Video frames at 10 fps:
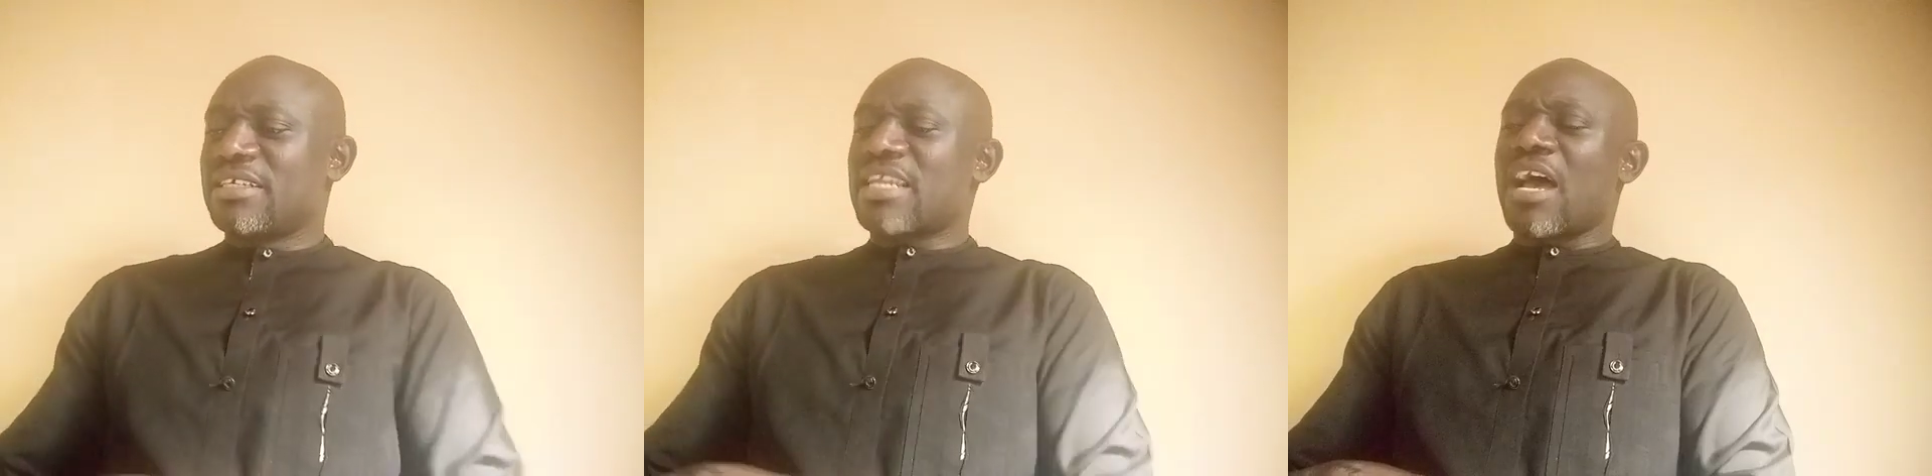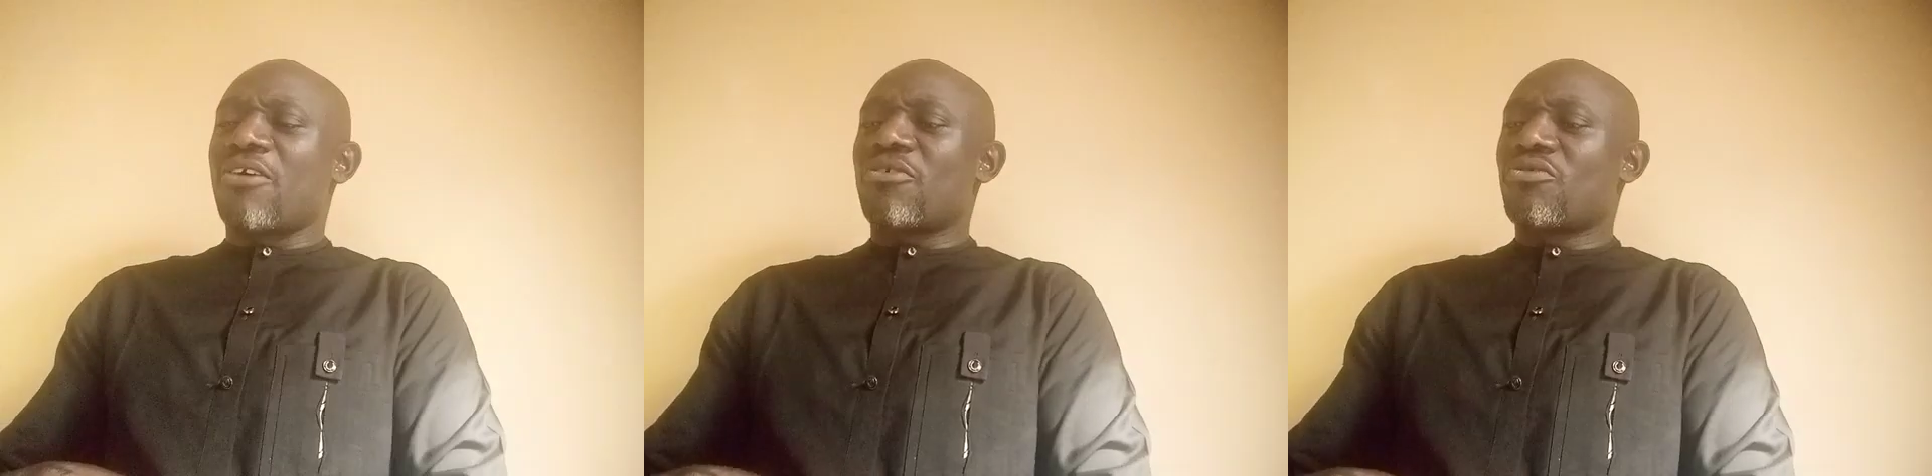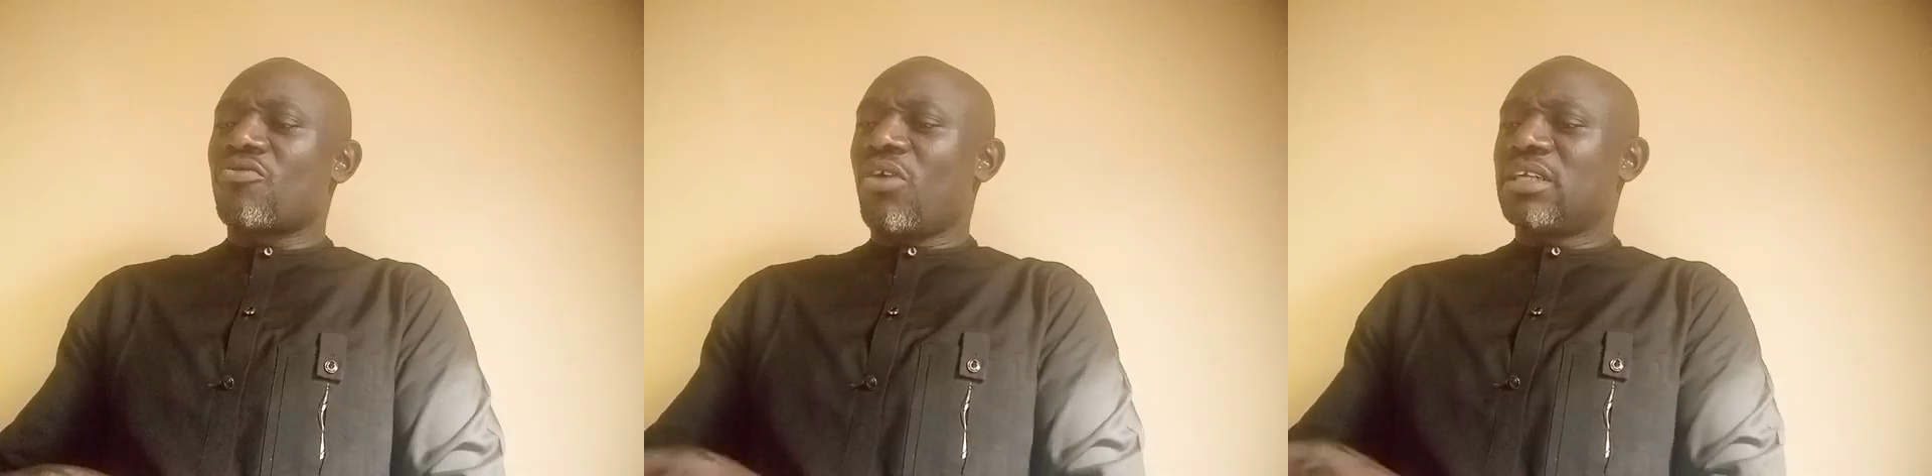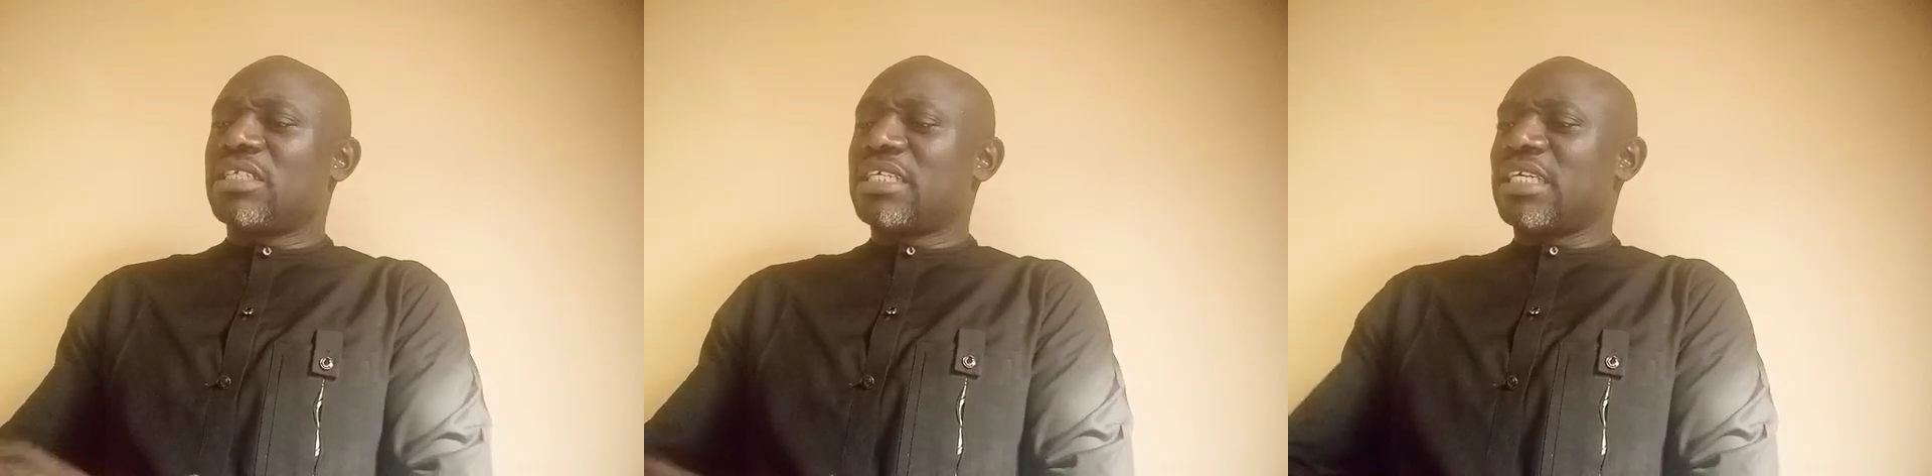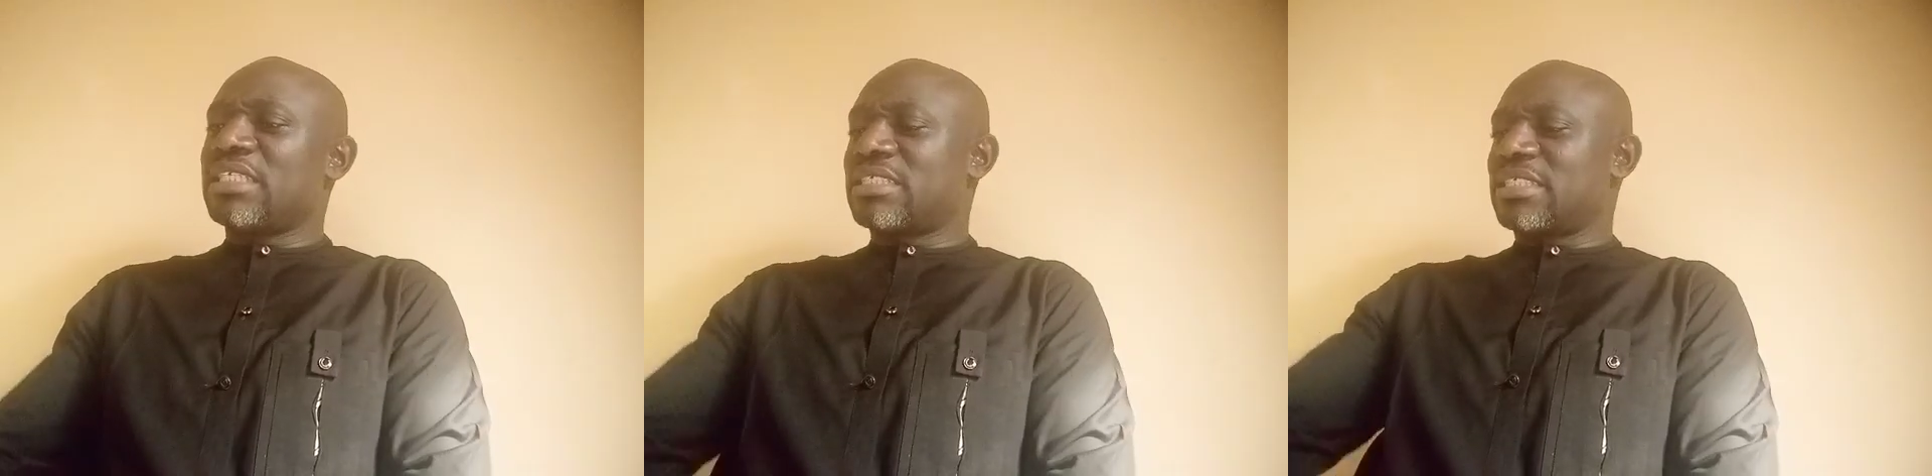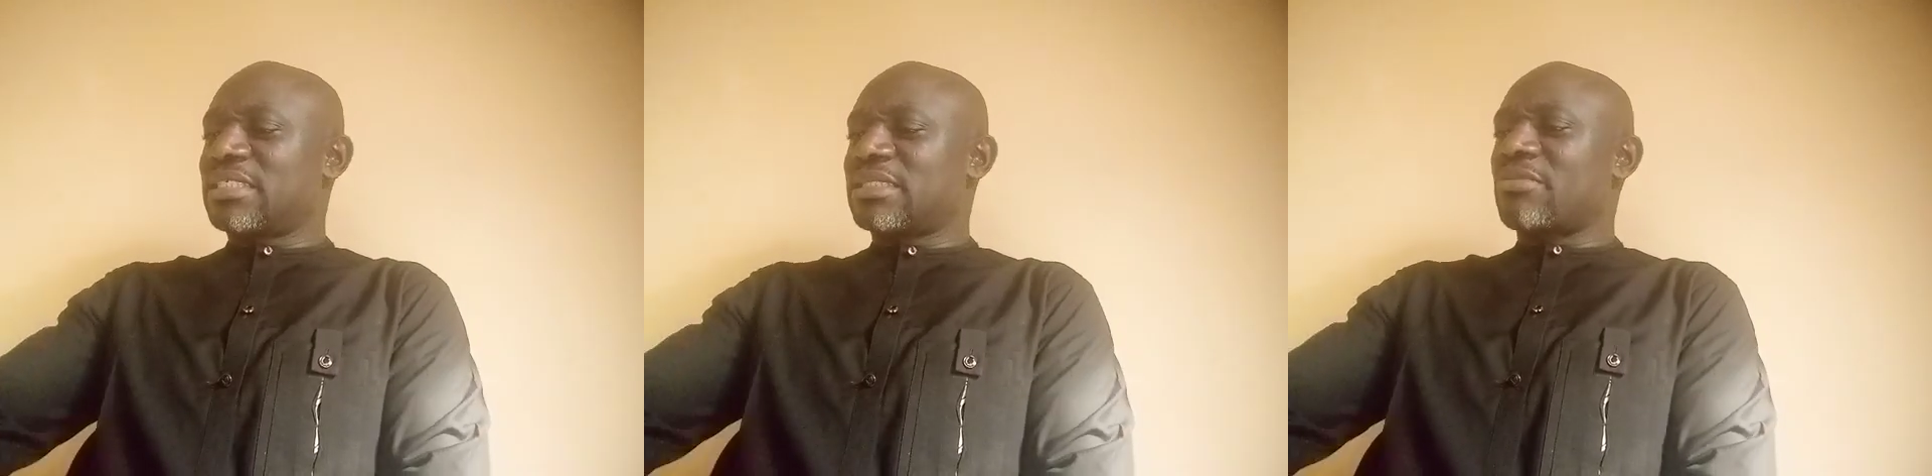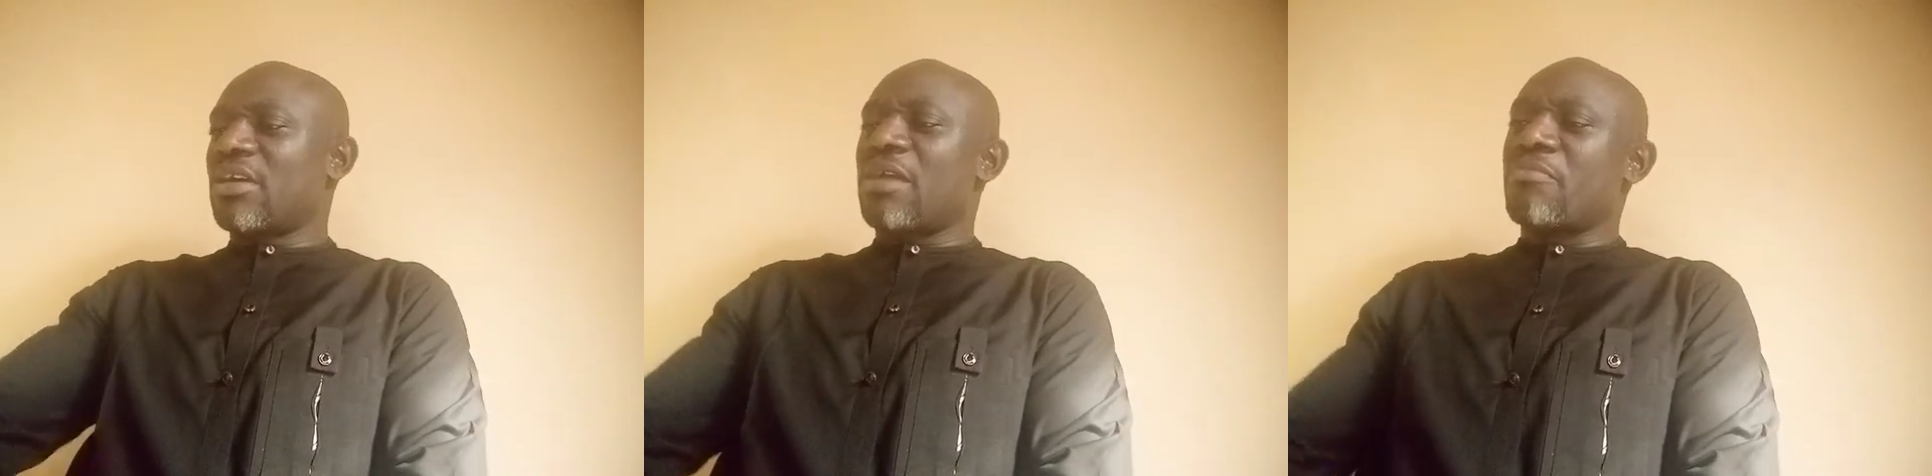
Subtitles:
Now, what is this